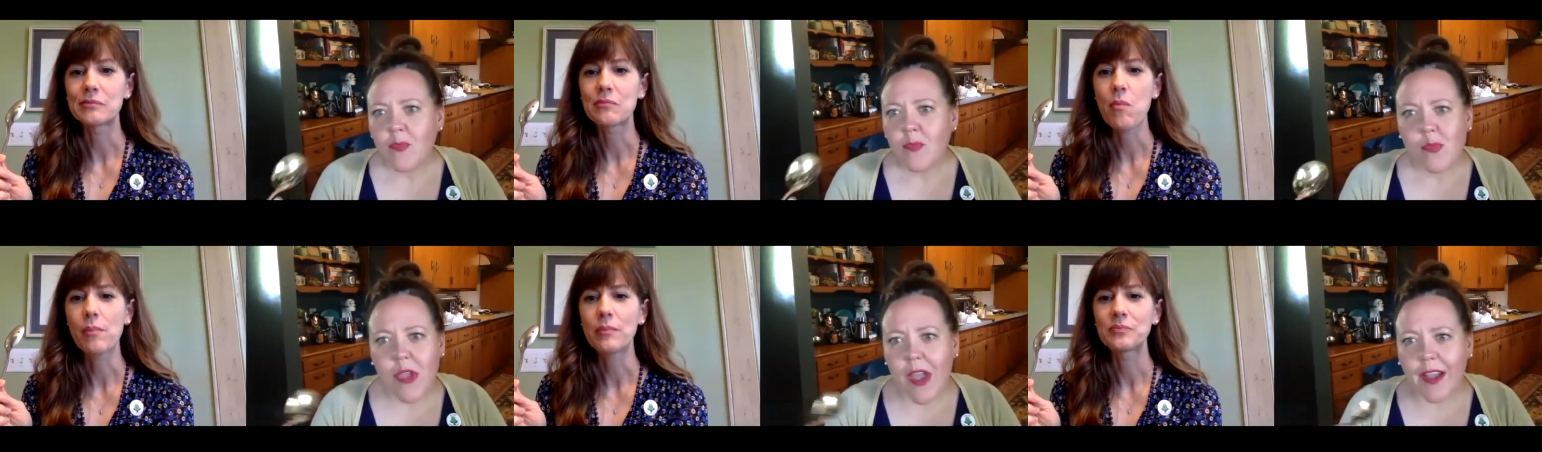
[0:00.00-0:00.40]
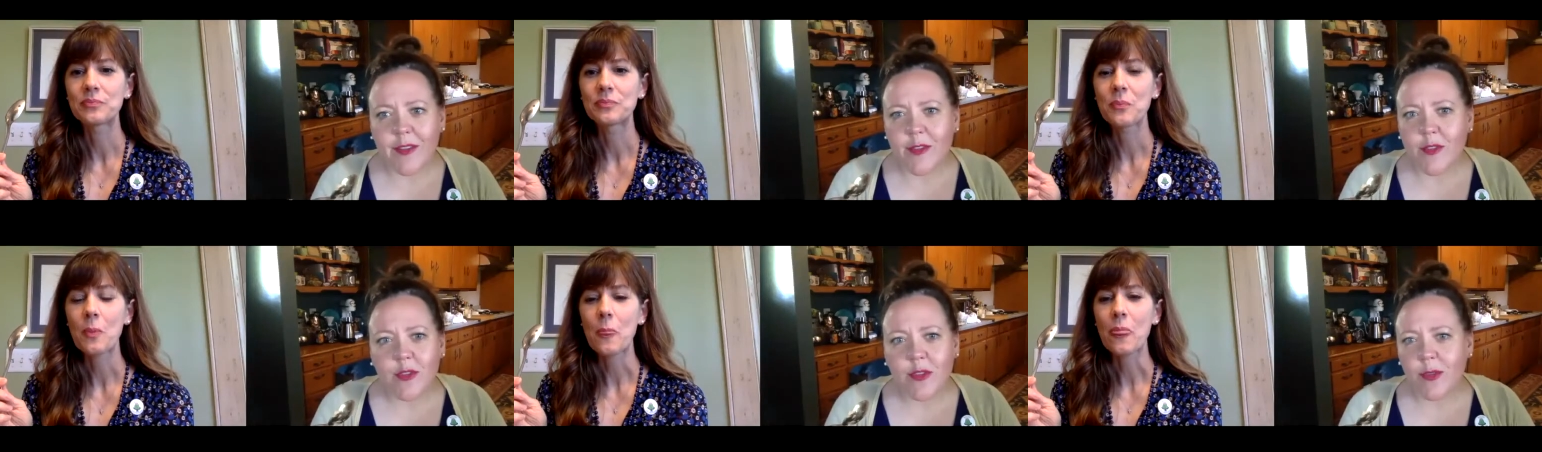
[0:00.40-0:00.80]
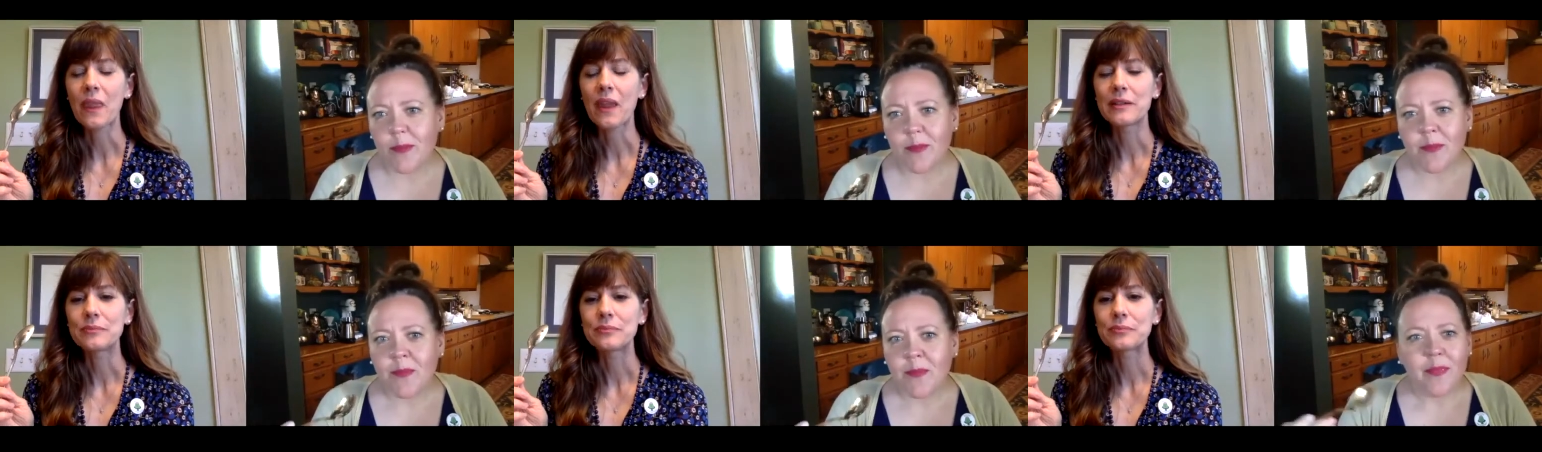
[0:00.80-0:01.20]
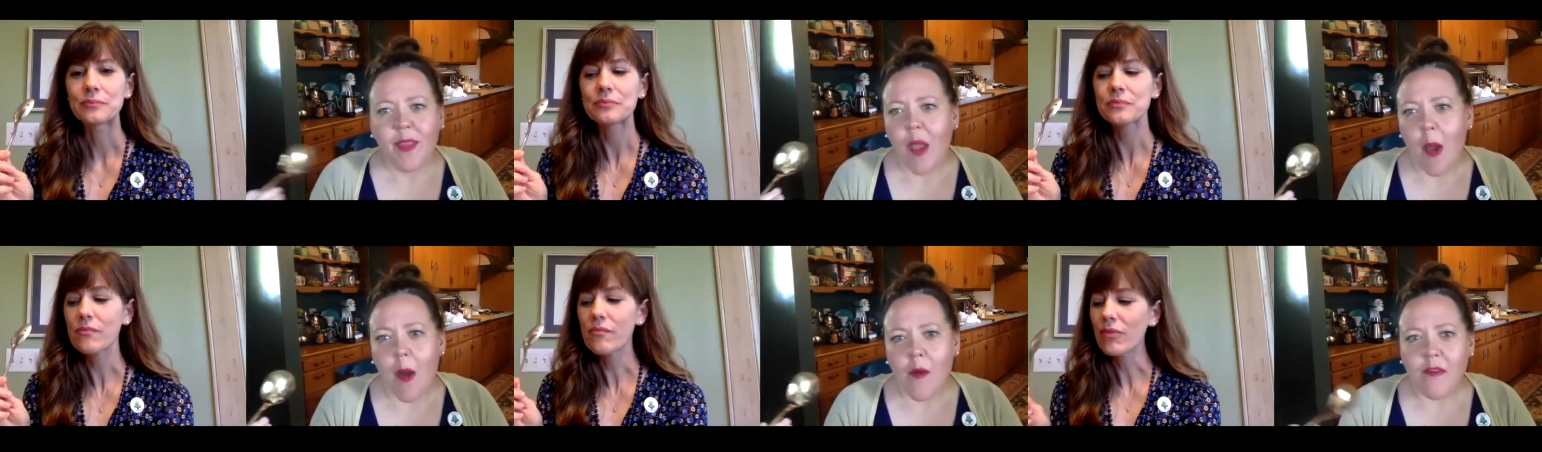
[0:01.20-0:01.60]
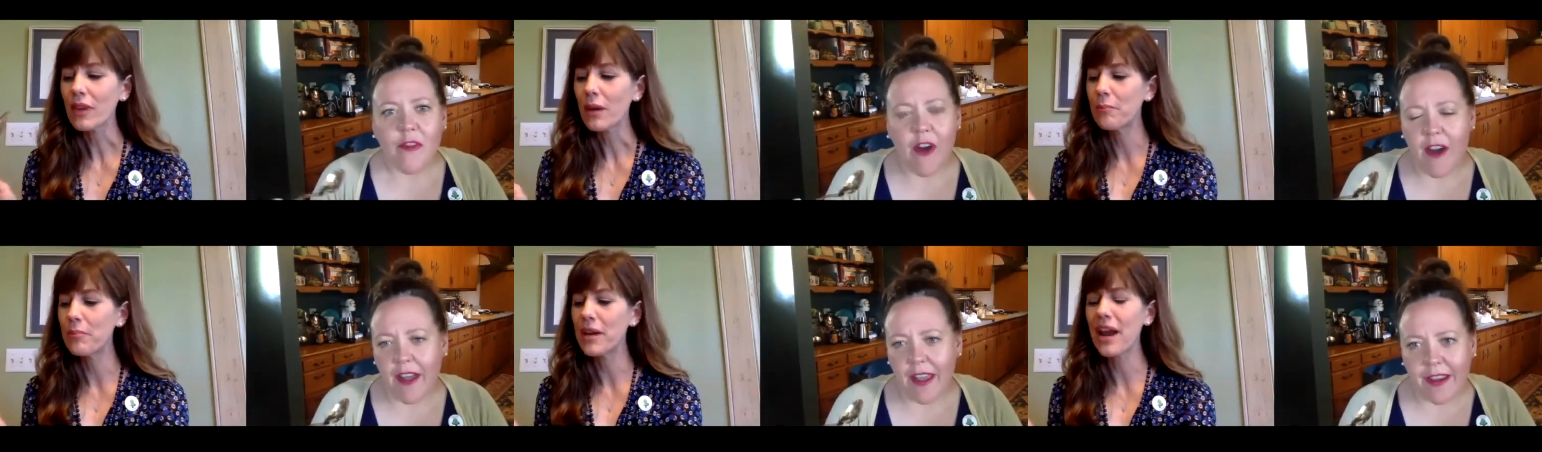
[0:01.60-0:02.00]
Speaker 1: That's
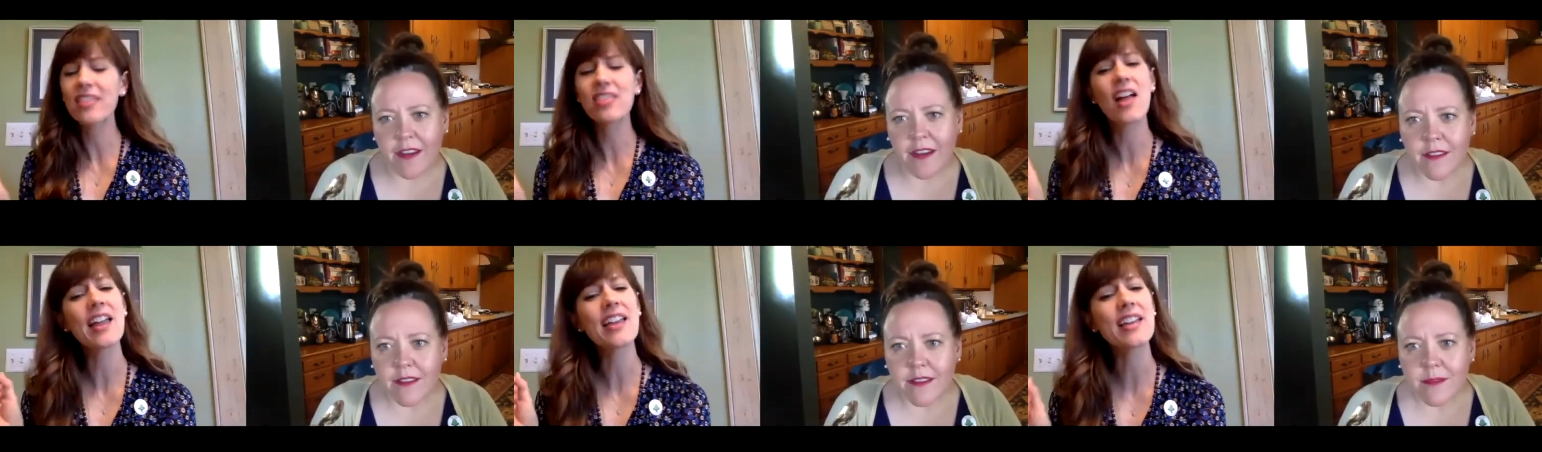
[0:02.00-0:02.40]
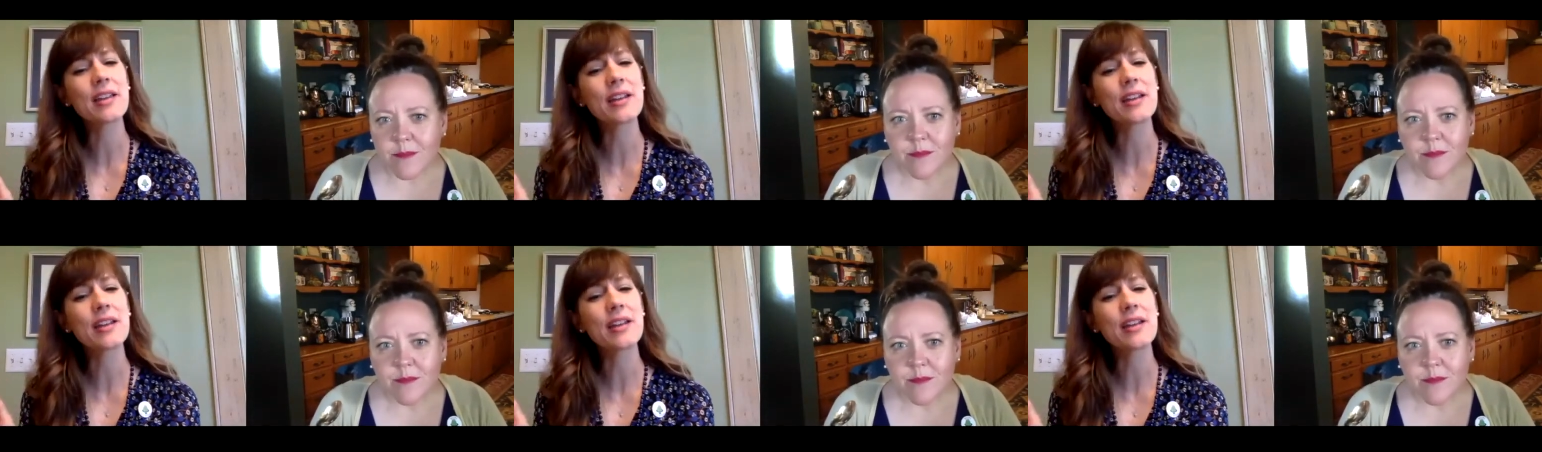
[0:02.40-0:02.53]
fine. But I like it.